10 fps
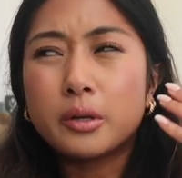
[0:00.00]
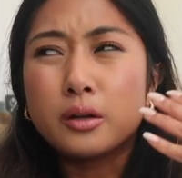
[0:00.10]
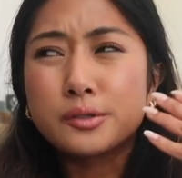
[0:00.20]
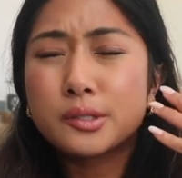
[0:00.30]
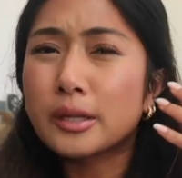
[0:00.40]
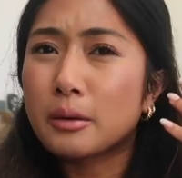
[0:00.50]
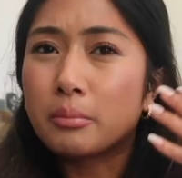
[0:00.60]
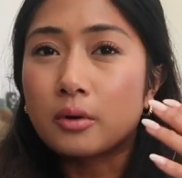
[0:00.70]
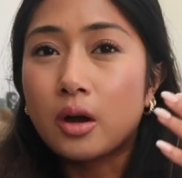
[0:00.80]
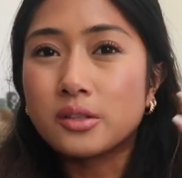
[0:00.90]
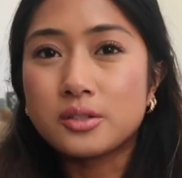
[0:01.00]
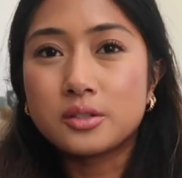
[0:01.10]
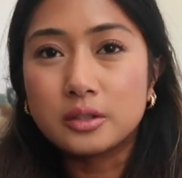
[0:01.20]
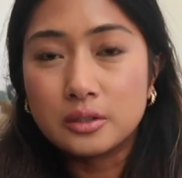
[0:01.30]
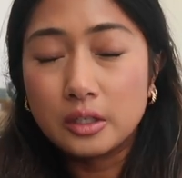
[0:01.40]
but also like
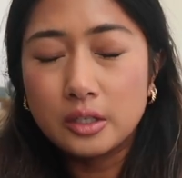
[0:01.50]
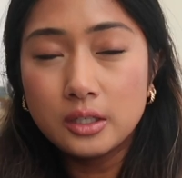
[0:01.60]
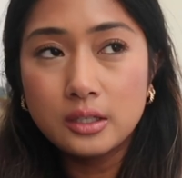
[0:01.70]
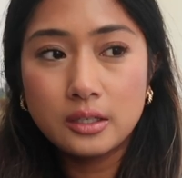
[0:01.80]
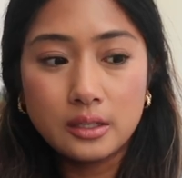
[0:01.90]
bronzed look.